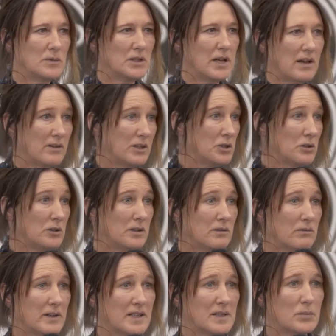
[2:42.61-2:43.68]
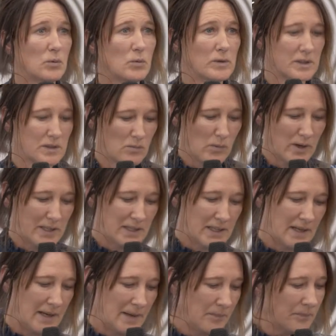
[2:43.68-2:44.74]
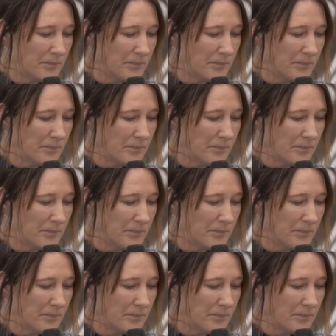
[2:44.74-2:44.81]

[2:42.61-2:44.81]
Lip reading: having 2 to 3 sports on one day.